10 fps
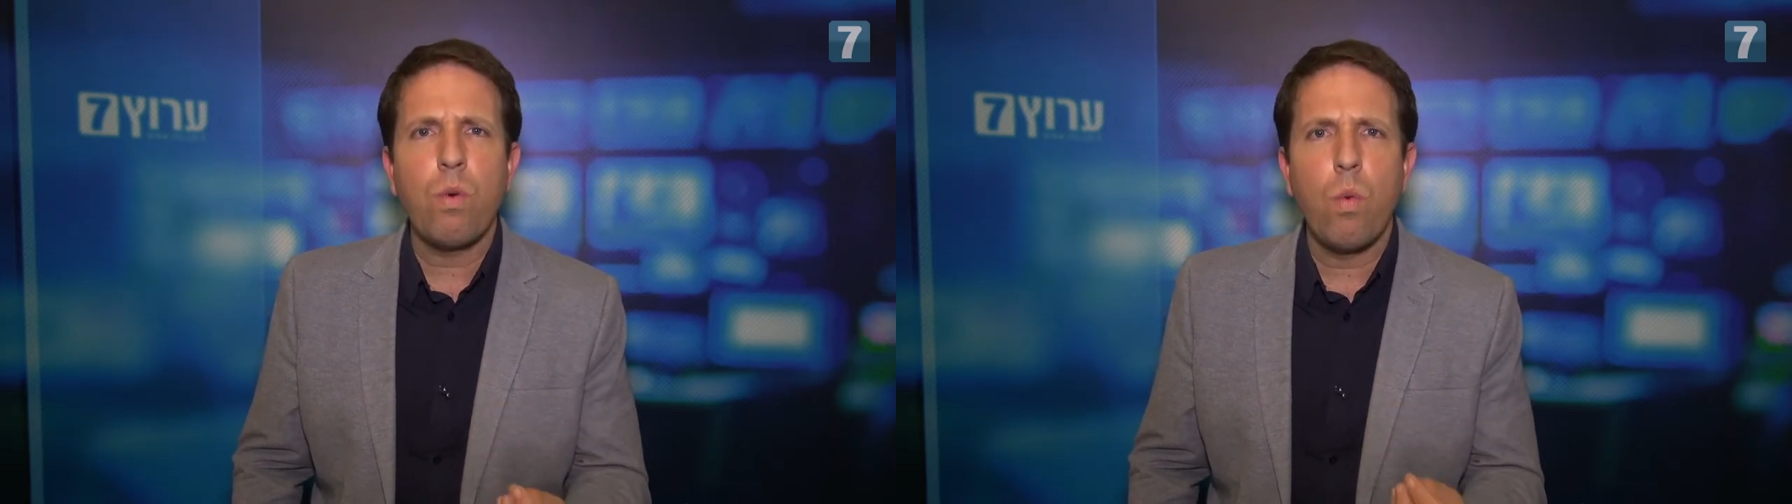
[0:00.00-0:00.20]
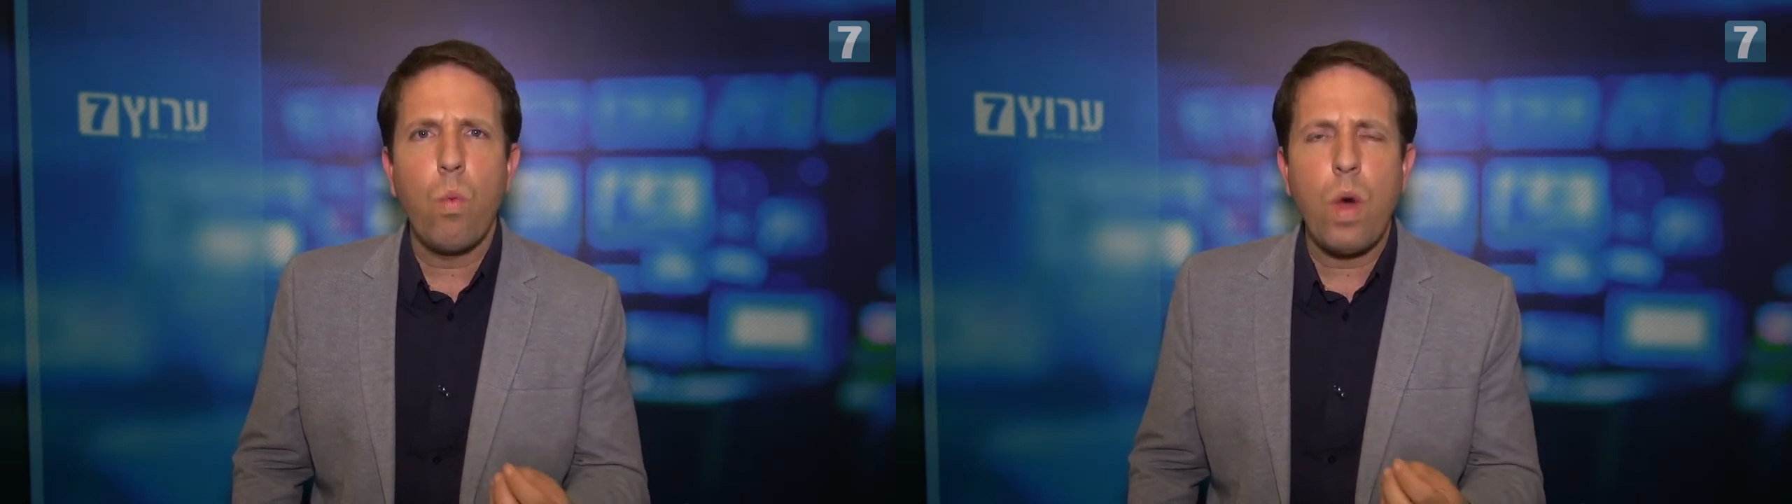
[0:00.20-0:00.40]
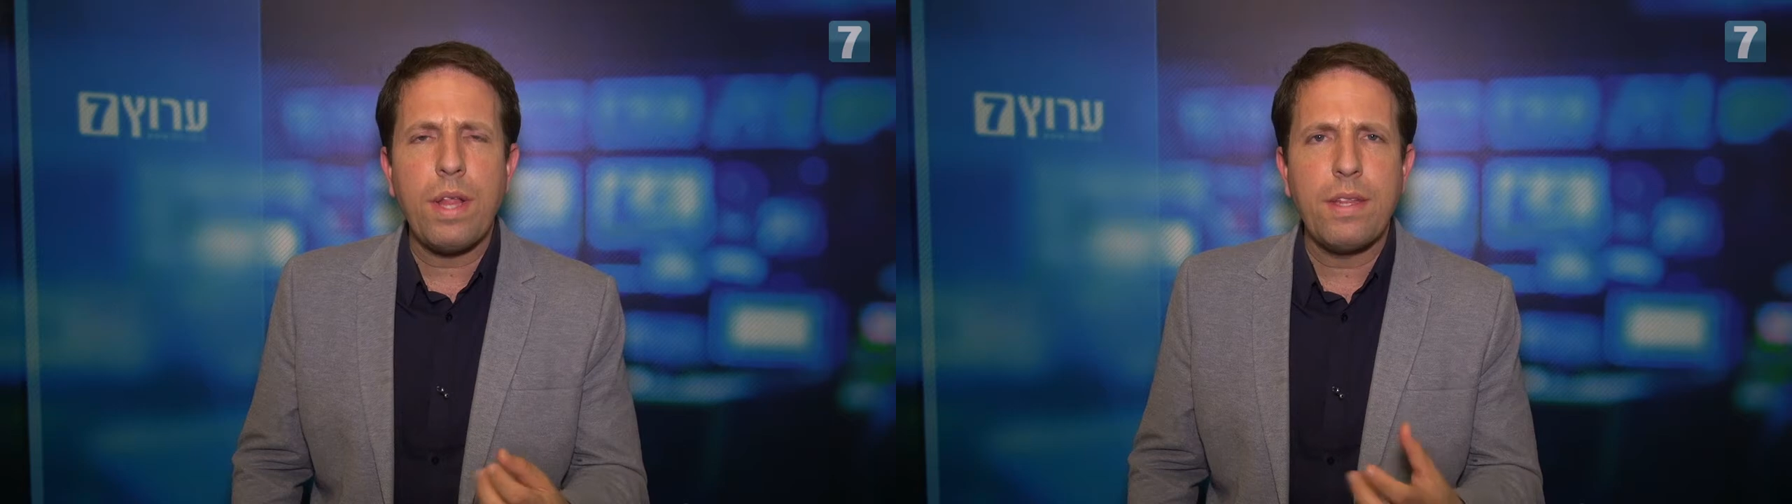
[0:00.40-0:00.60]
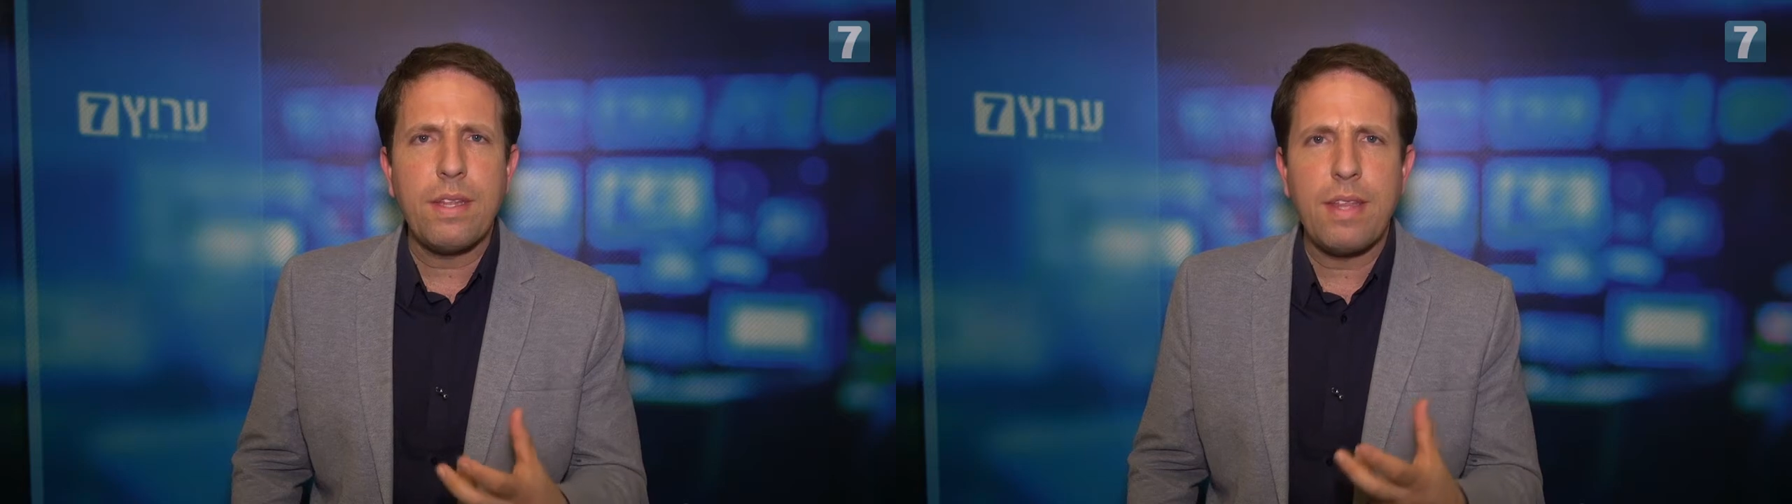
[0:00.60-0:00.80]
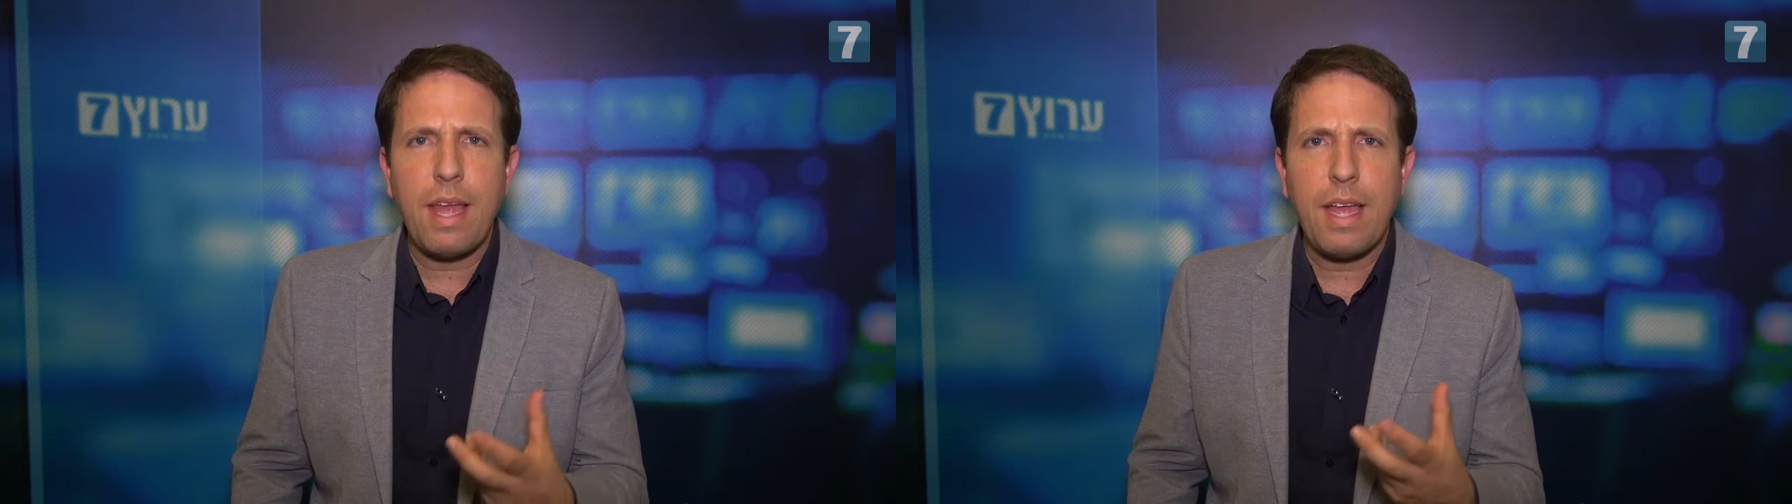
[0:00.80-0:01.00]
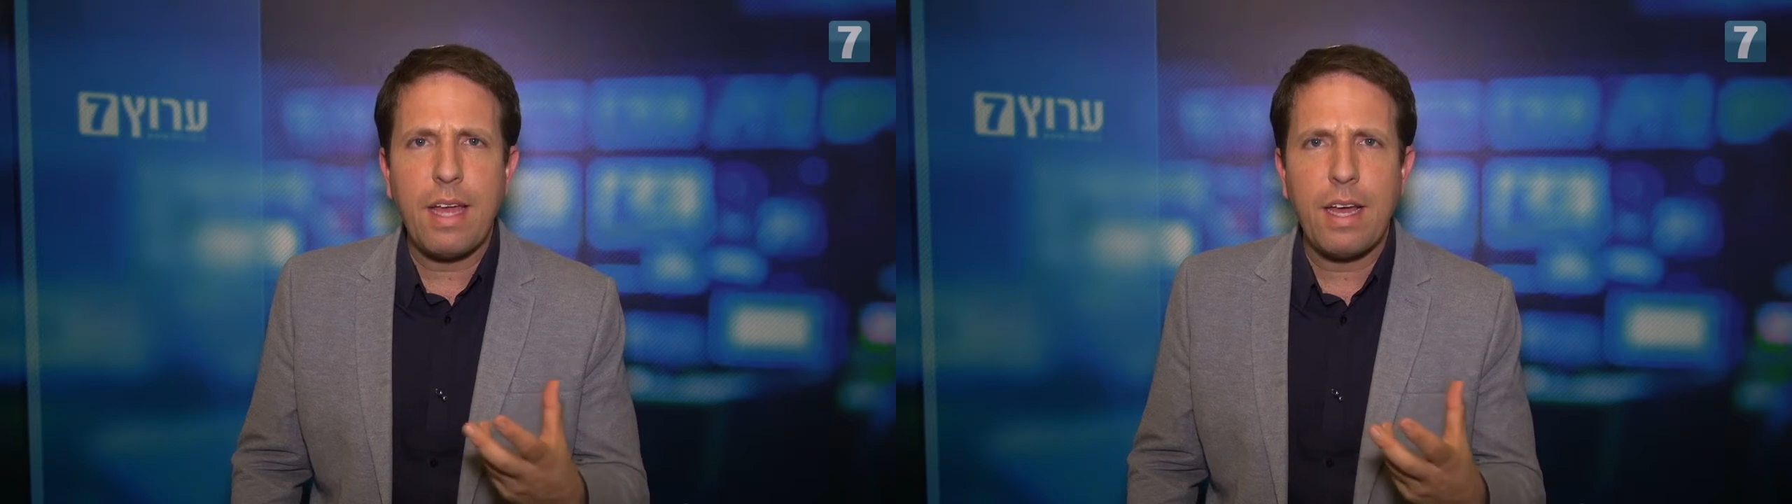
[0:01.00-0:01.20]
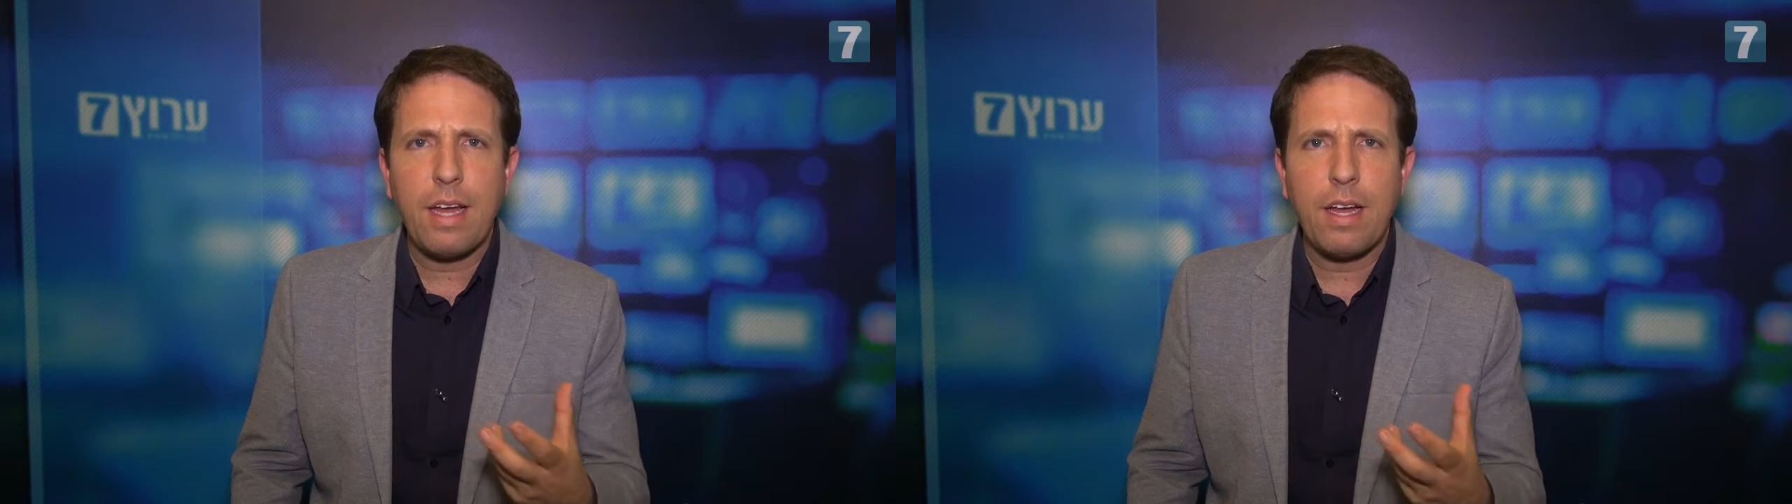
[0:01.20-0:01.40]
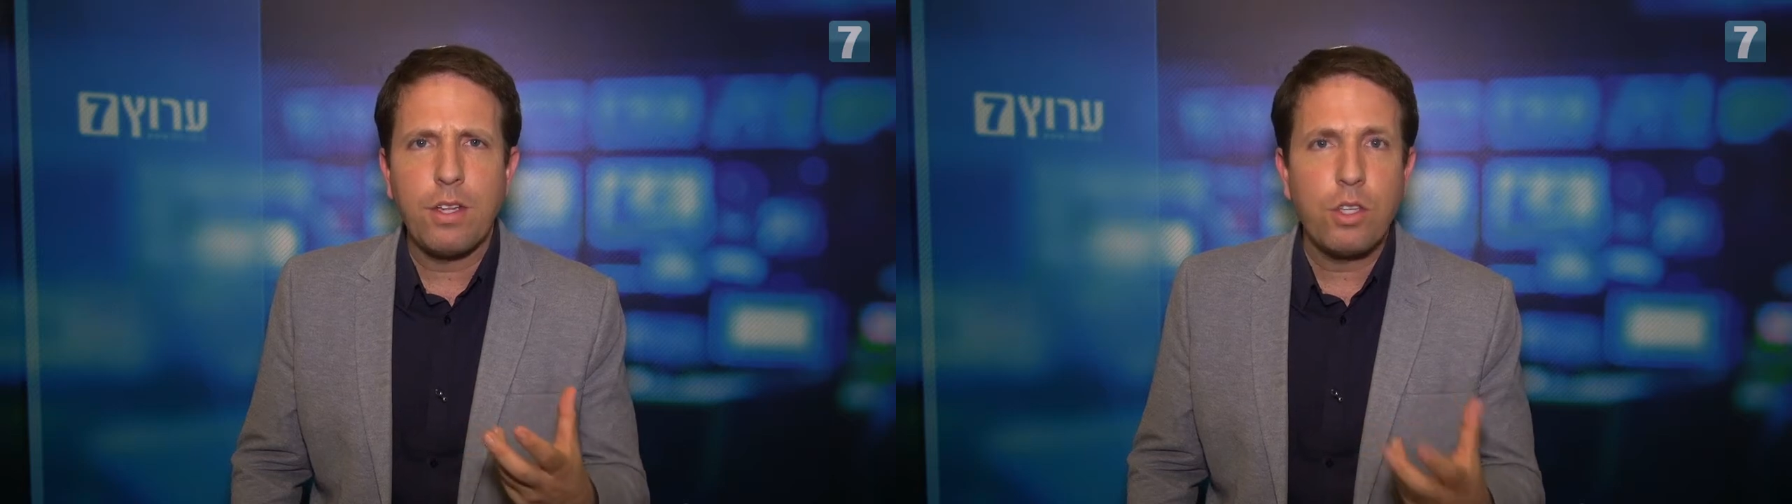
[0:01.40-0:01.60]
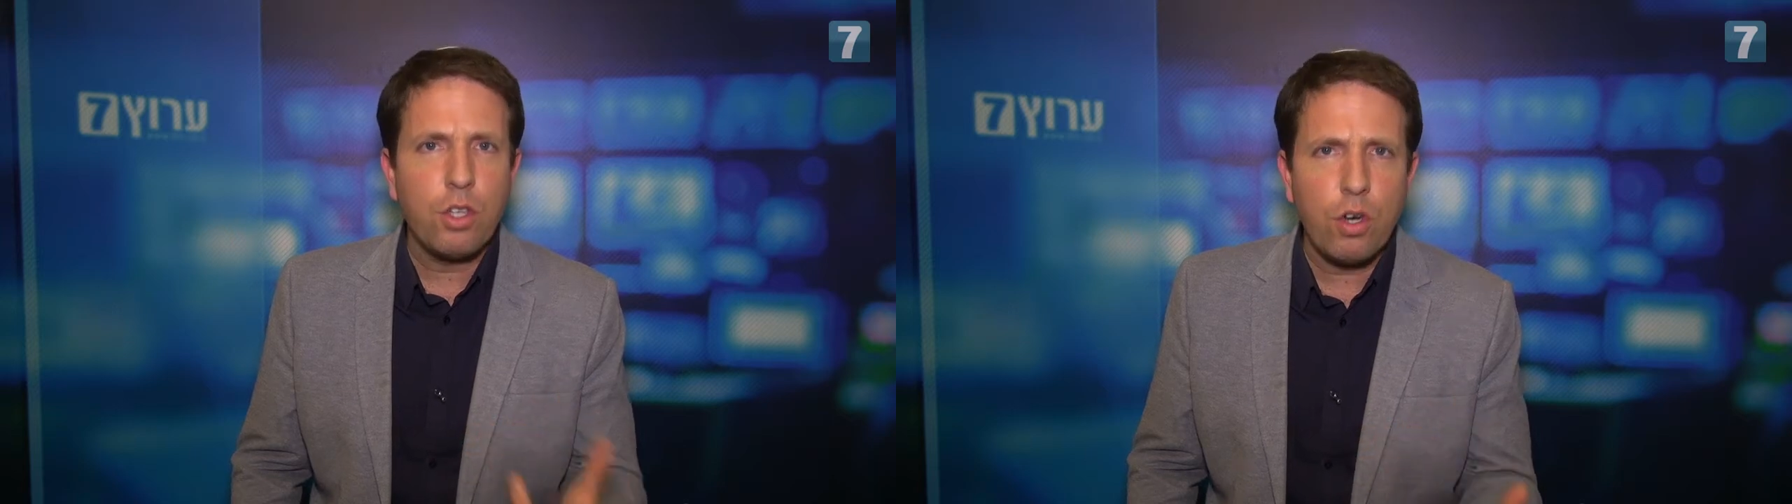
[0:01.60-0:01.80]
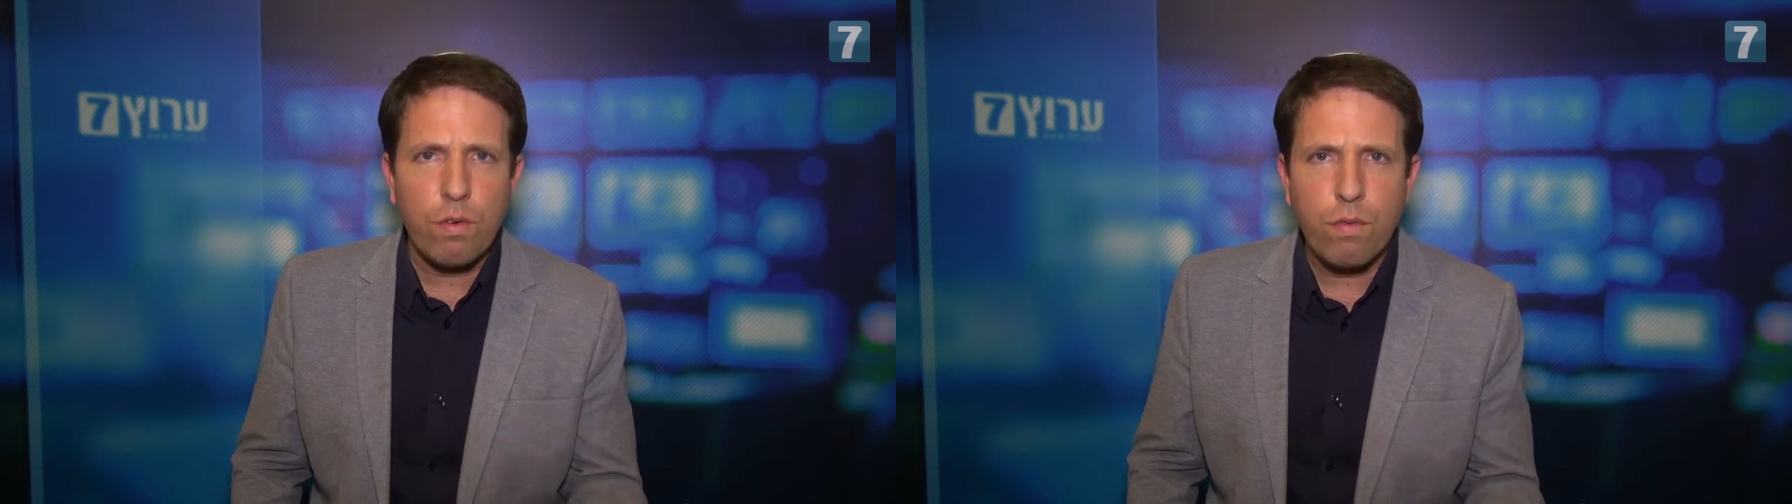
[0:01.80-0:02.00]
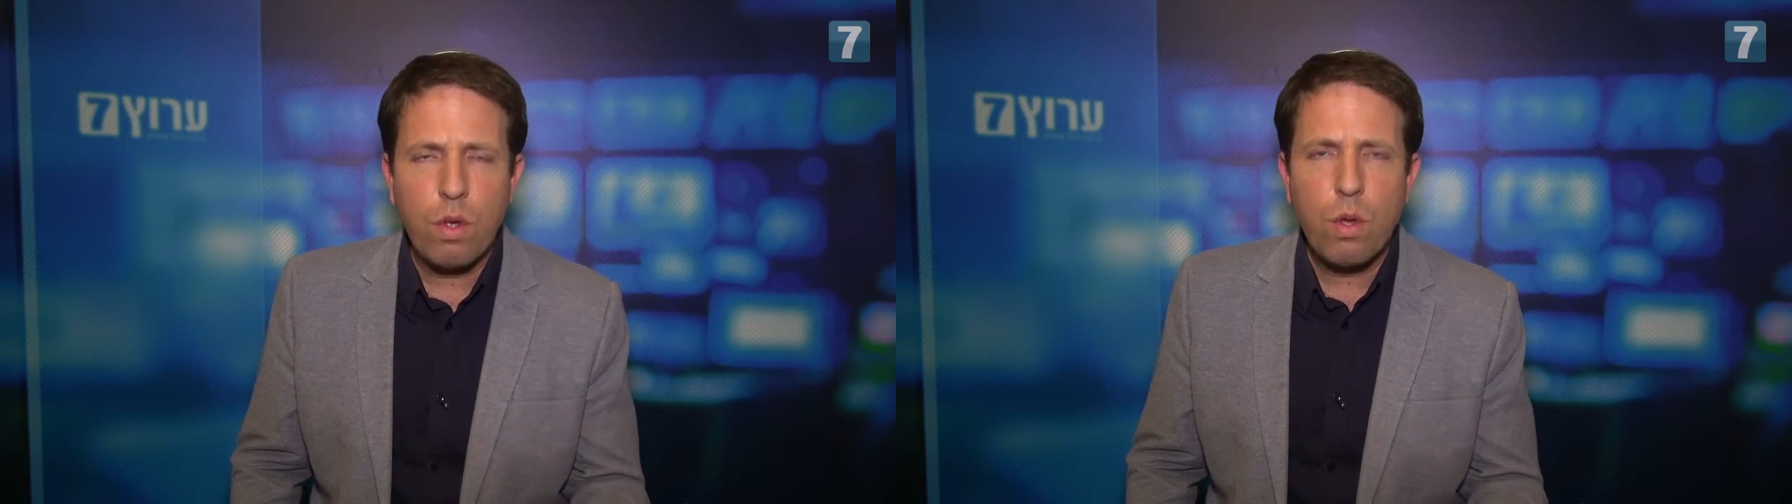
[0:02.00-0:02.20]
what they deserve,